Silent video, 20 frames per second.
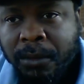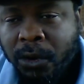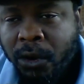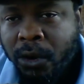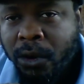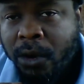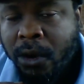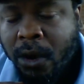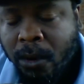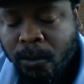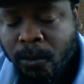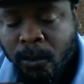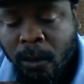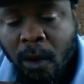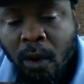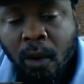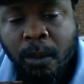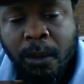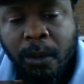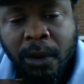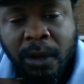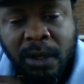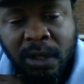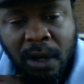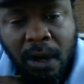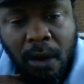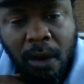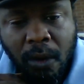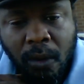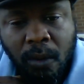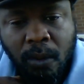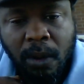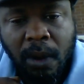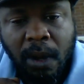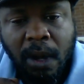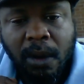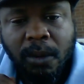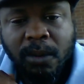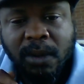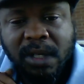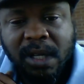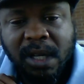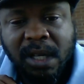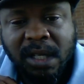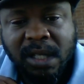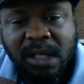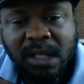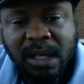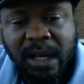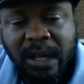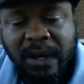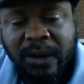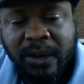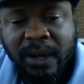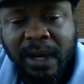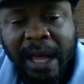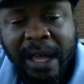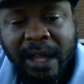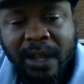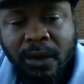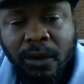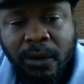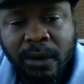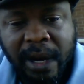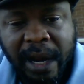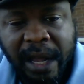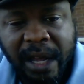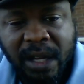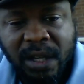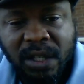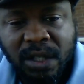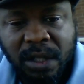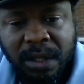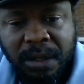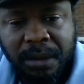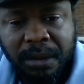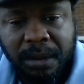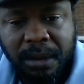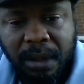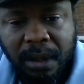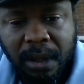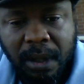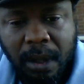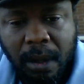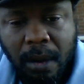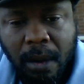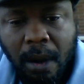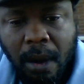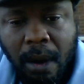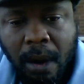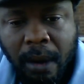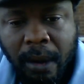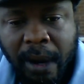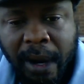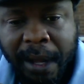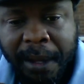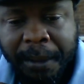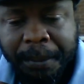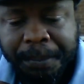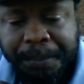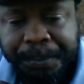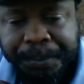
your robe or coat was considered like your nation. All right,